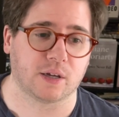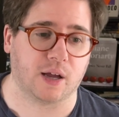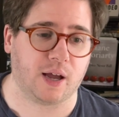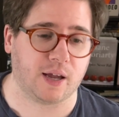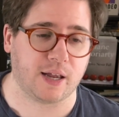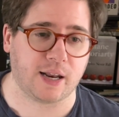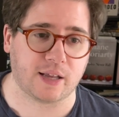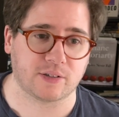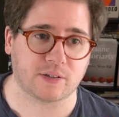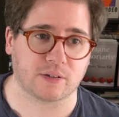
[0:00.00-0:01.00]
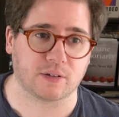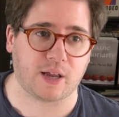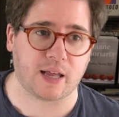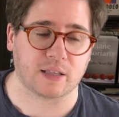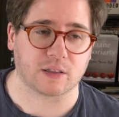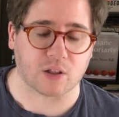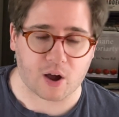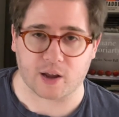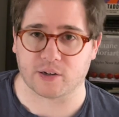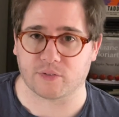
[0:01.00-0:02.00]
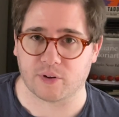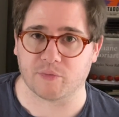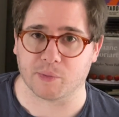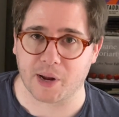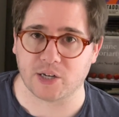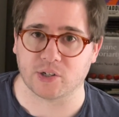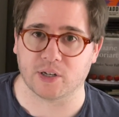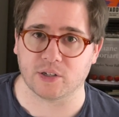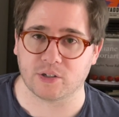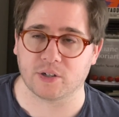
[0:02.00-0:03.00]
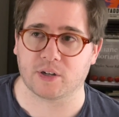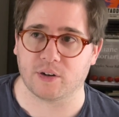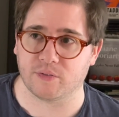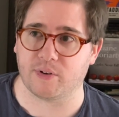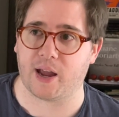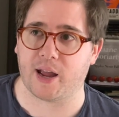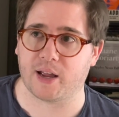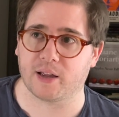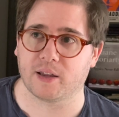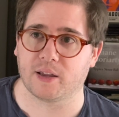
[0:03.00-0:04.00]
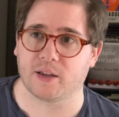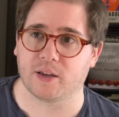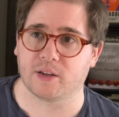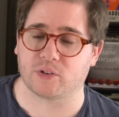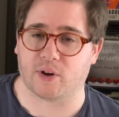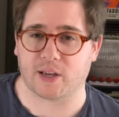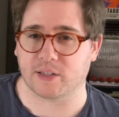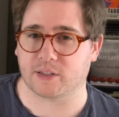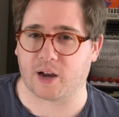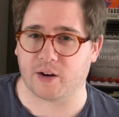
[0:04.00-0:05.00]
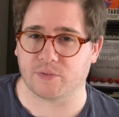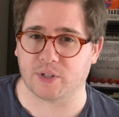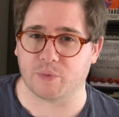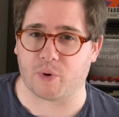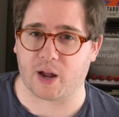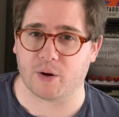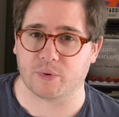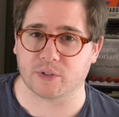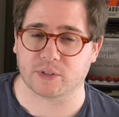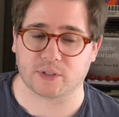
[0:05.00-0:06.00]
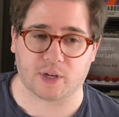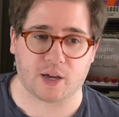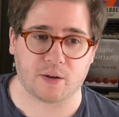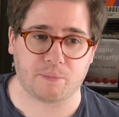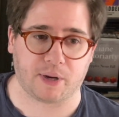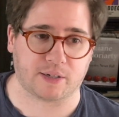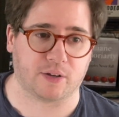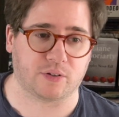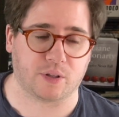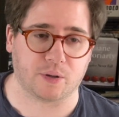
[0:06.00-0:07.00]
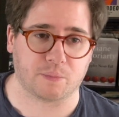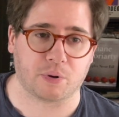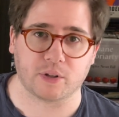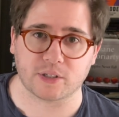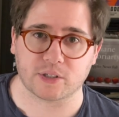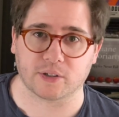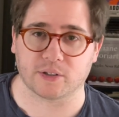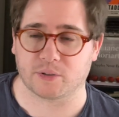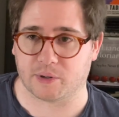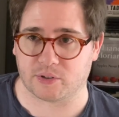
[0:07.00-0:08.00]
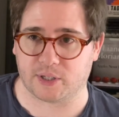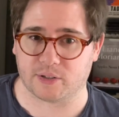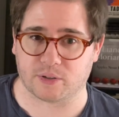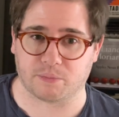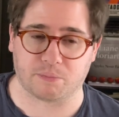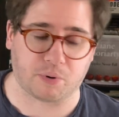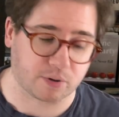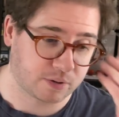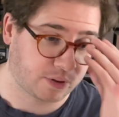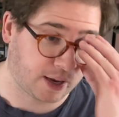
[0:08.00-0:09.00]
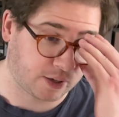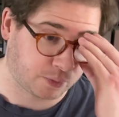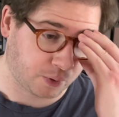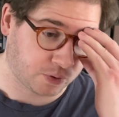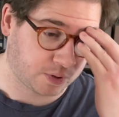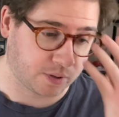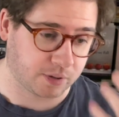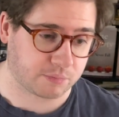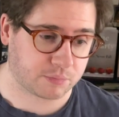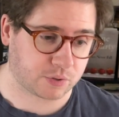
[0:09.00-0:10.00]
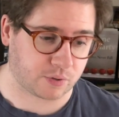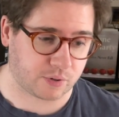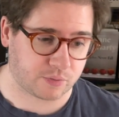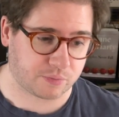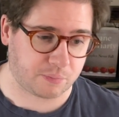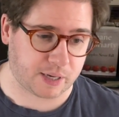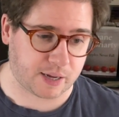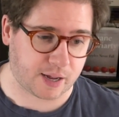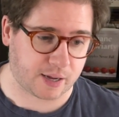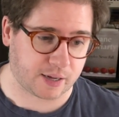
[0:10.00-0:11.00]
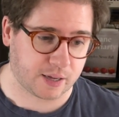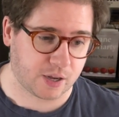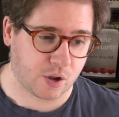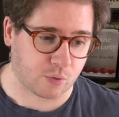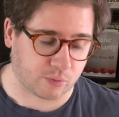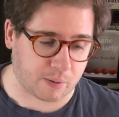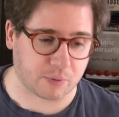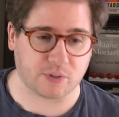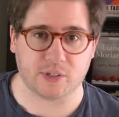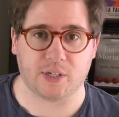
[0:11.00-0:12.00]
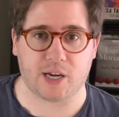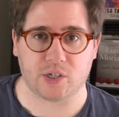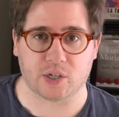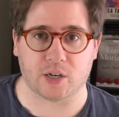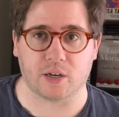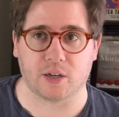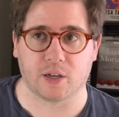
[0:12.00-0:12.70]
it has a lot of information to convey. So I can kind of see why it was picked as the Pulitzer, especially as a book that is supposed to sort of be a representation